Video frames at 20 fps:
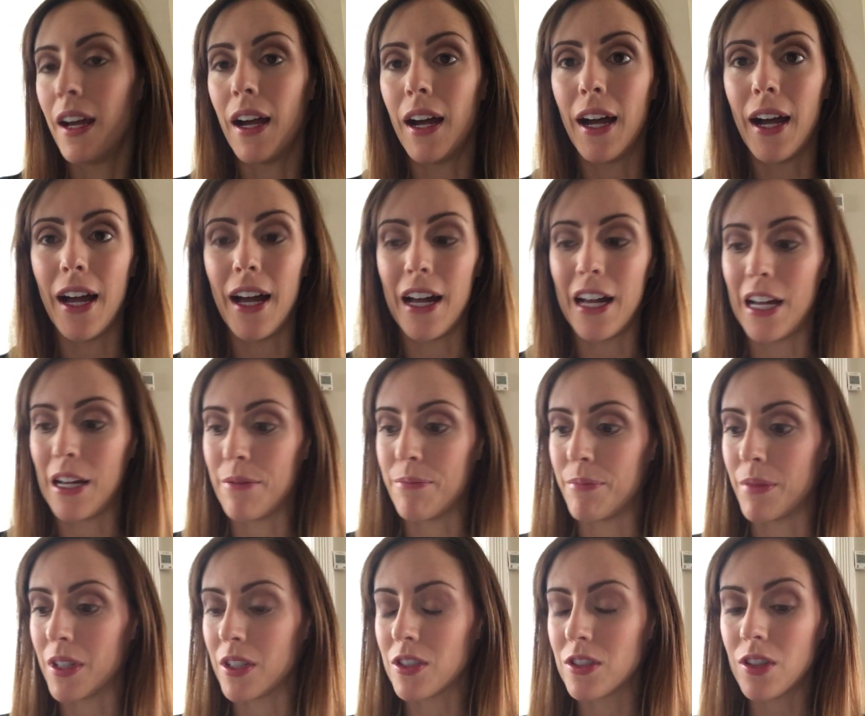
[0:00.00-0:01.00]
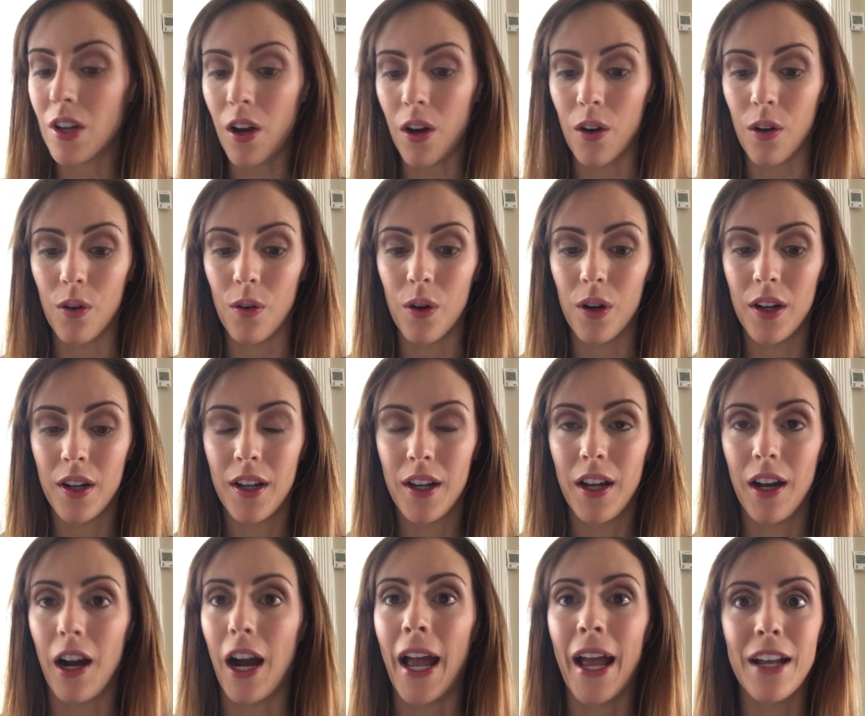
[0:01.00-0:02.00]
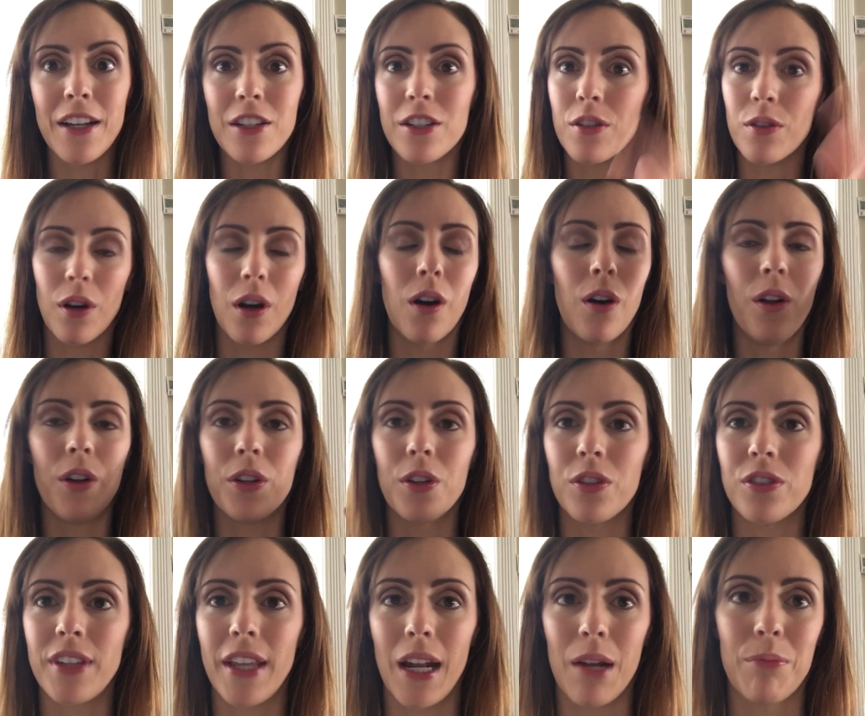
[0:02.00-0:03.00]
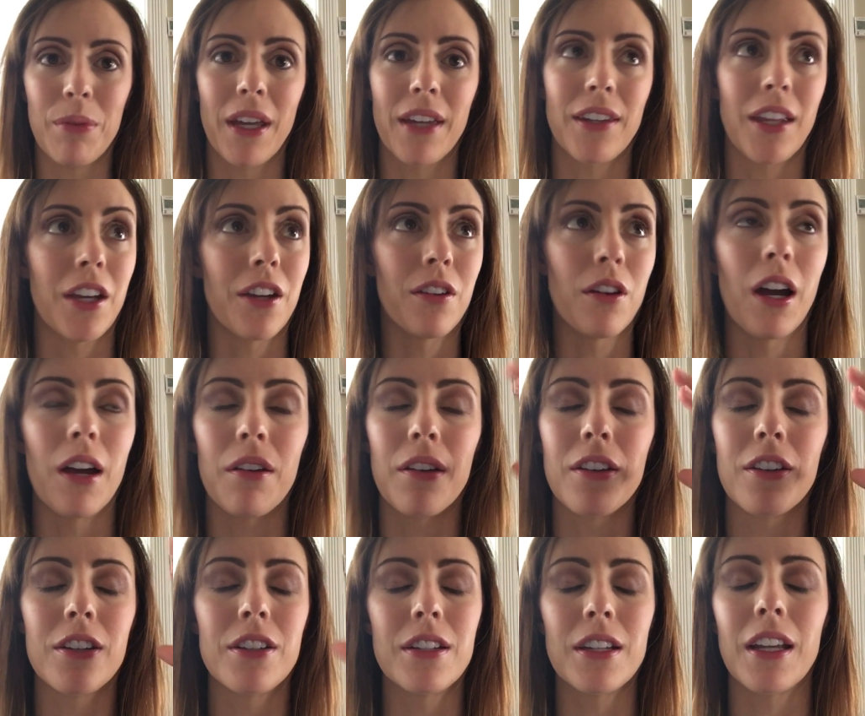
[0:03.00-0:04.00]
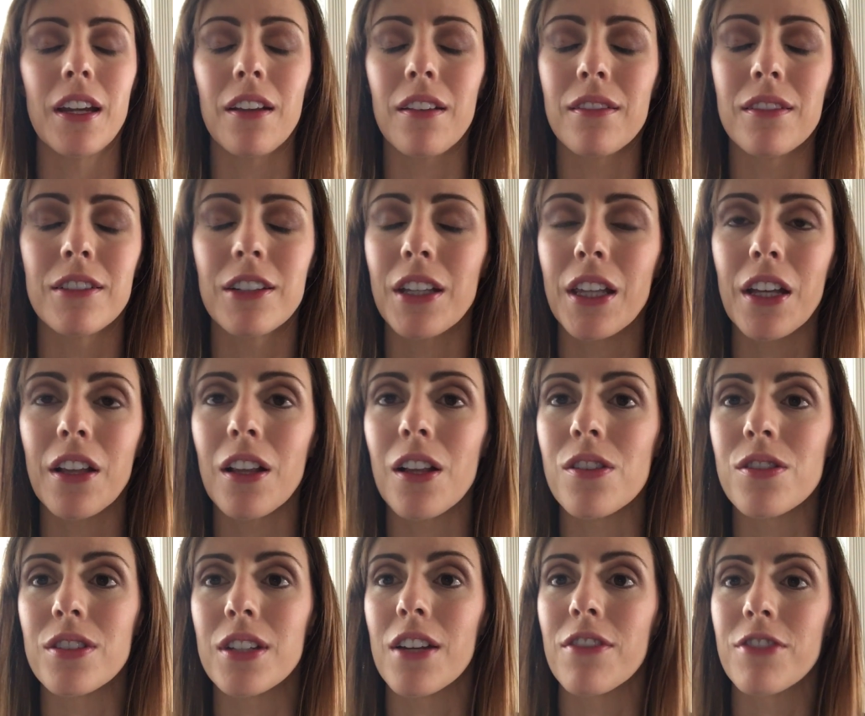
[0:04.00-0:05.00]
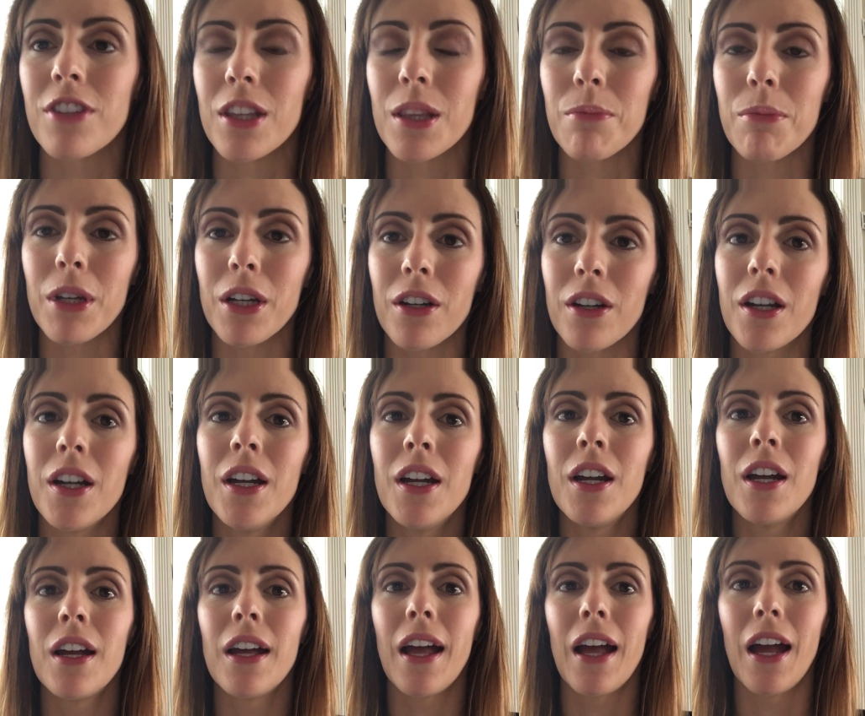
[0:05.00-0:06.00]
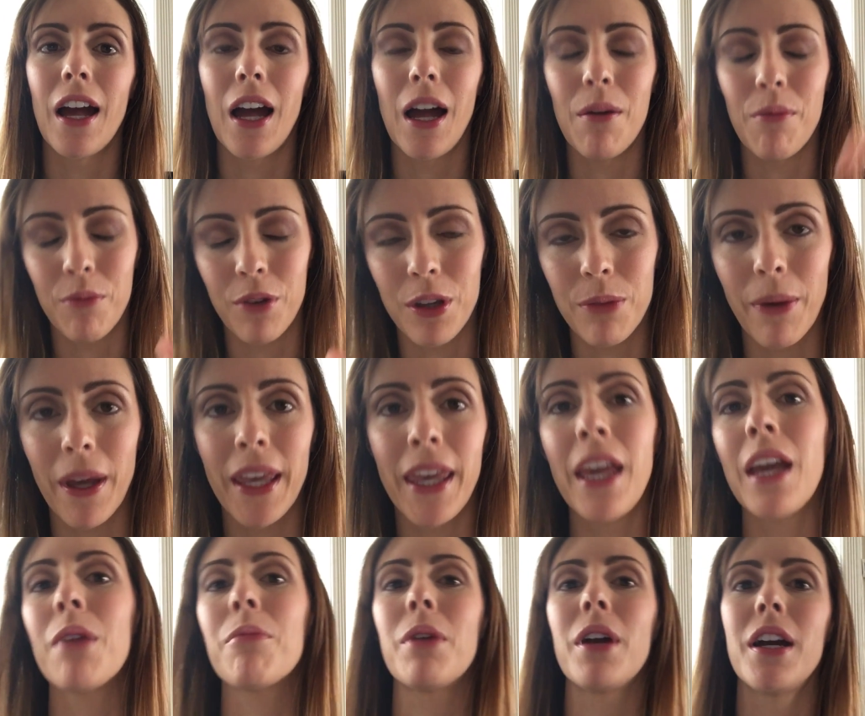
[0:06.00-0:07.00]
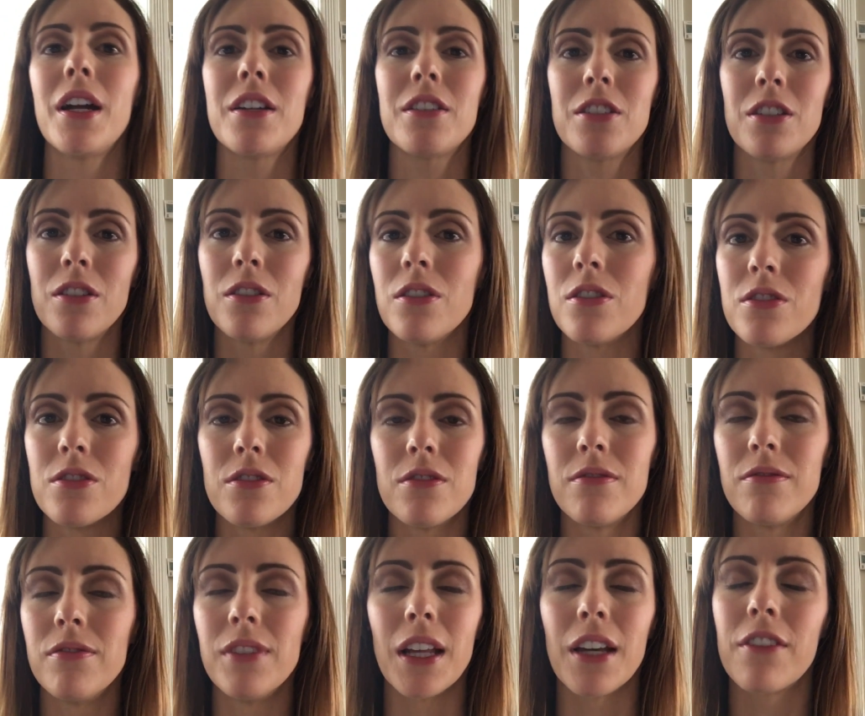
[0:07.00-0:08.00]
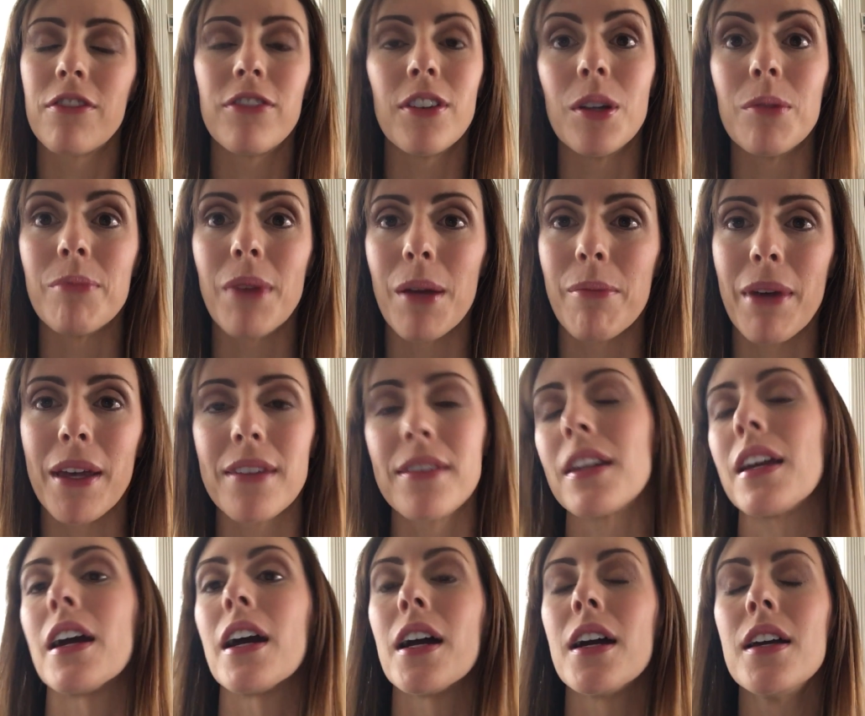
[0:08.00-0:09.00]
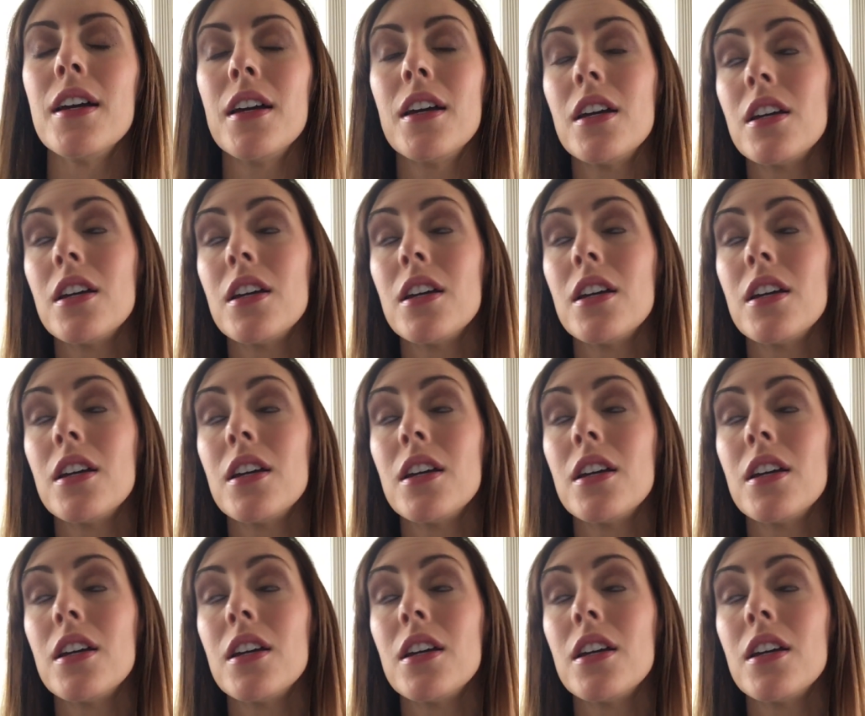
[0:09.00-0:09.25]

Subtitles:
So I had to do a whole new setup because I couldn't get really close enough to the mirror with my camera to like film my mascara.